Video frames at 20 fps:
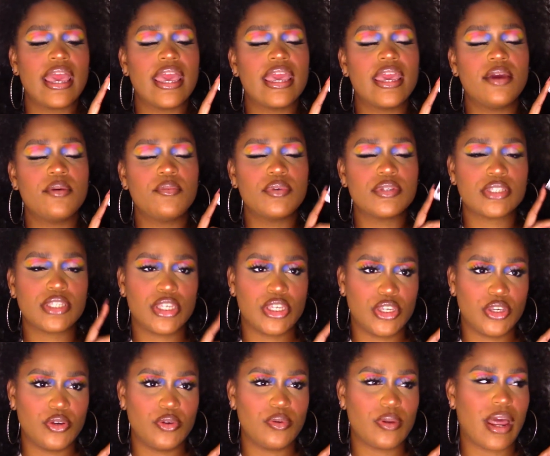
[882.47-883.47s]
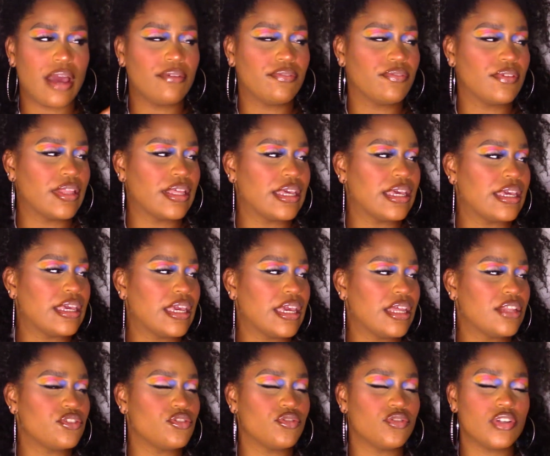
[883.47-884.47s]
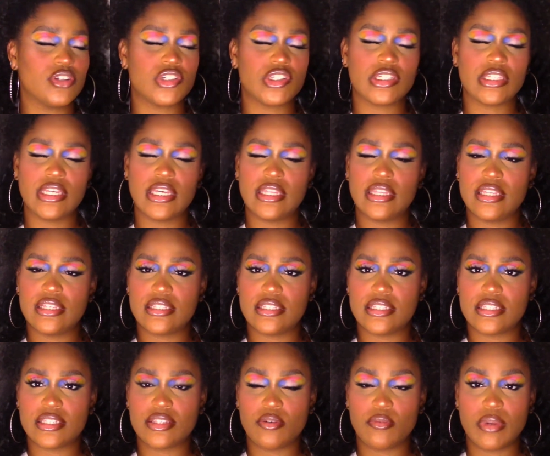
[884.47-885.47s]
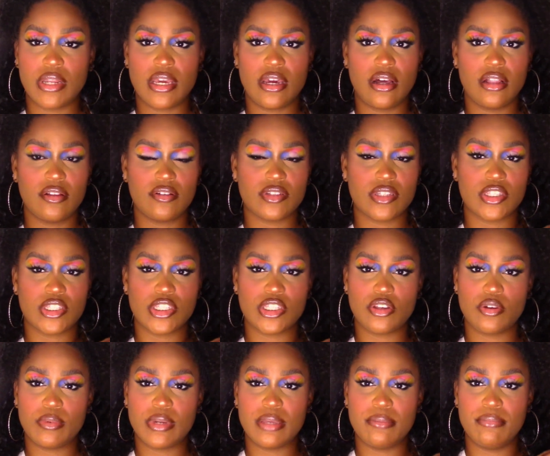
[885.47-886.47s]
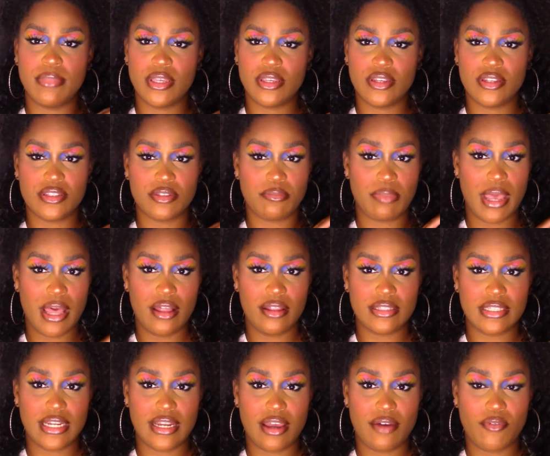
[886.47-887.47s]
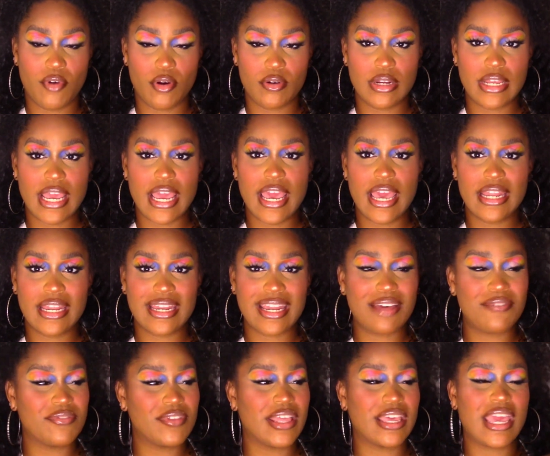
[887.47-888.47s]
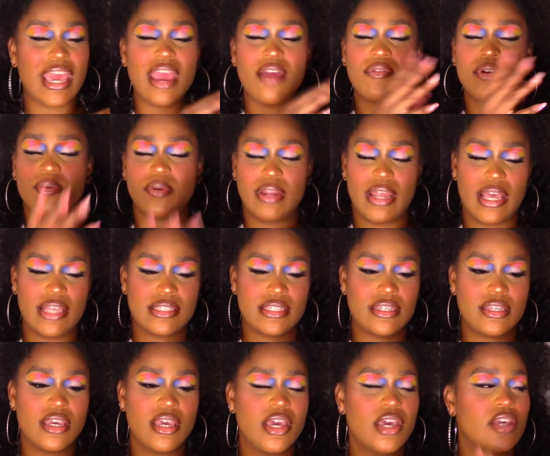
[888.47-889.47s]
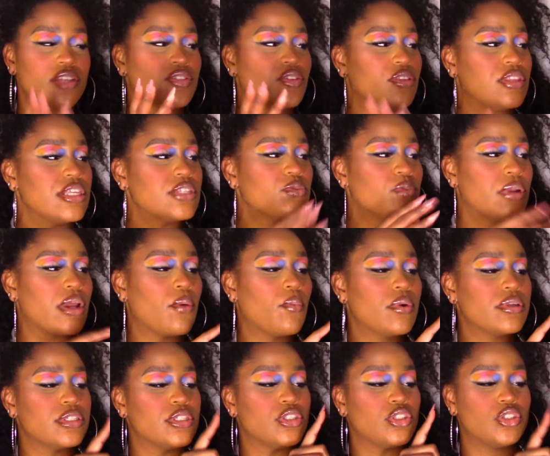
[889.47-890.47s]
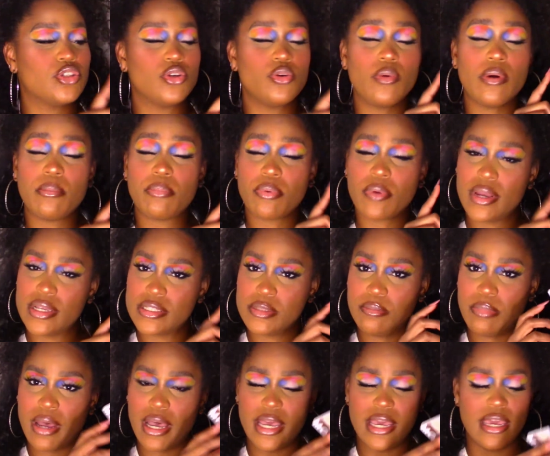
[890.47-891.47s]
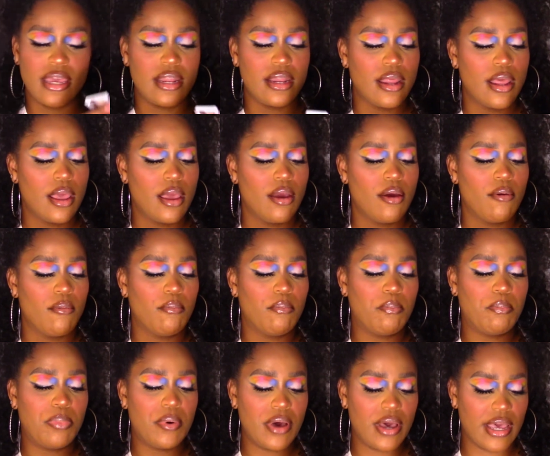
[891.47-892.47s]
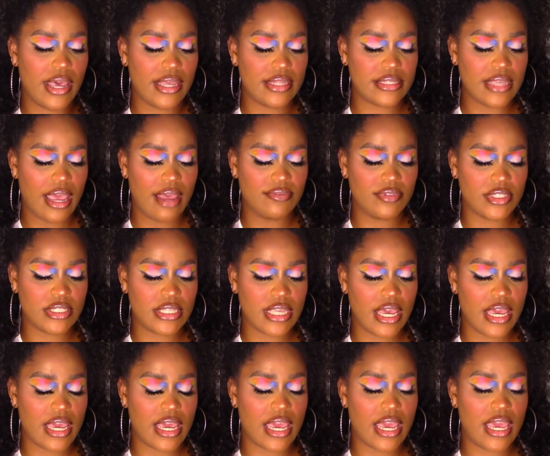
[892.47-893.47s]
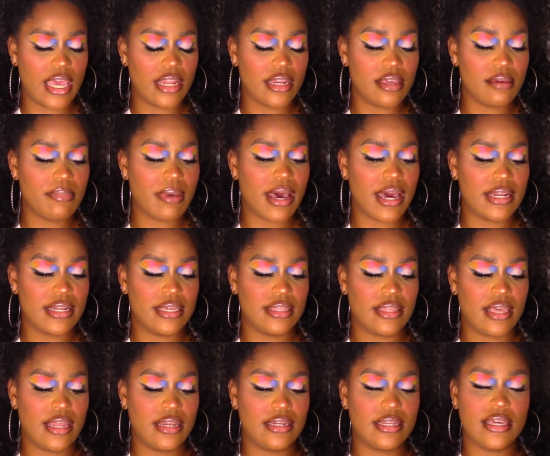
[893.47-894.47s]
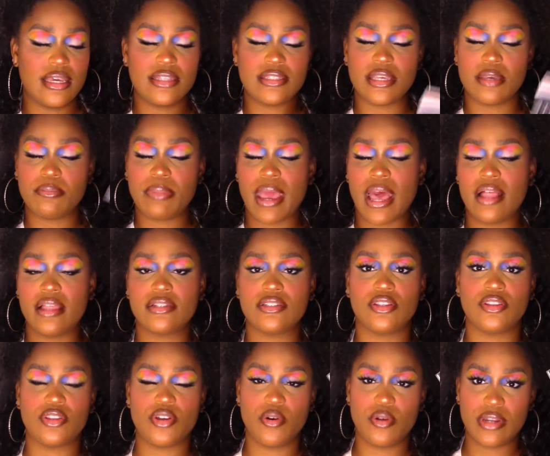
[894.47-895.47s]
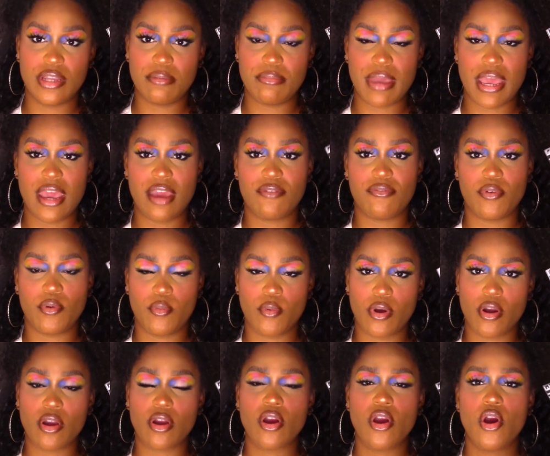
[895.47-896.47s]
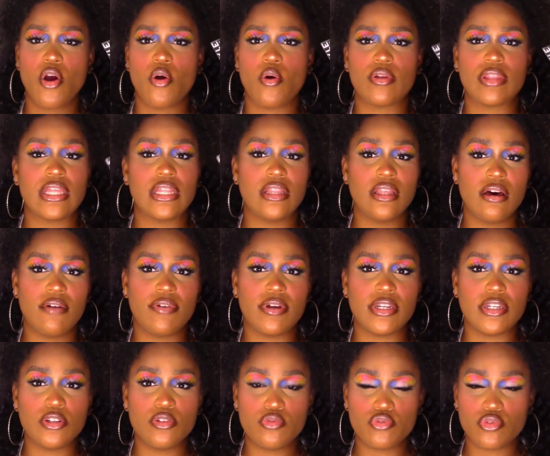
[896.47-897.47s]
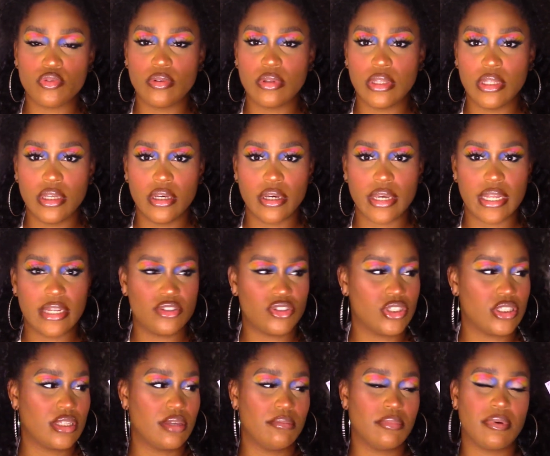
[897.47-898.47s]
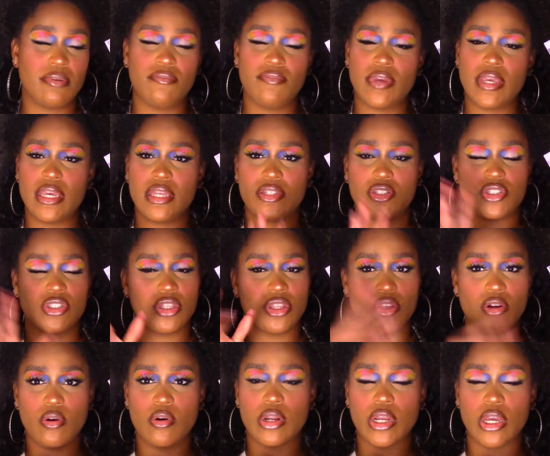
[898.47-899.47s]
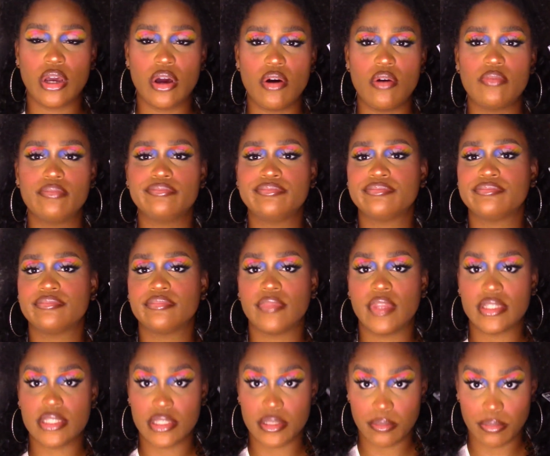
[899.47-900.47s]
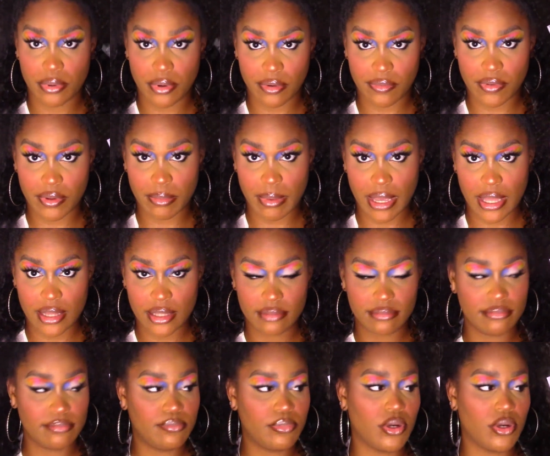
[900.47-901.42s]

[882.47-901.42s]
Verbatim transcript: It was cute. I feel like, again, traditionally, this is so many colors and so many millions of palettes that I've already had, and I feel like everyone has it. So this one, I wasn't too impressed by it, but I have to say, anybody that needs a palette to throw in a bag for work or they love a neutral look and it's just something convenient just to throw on and go, this is the perfect palette.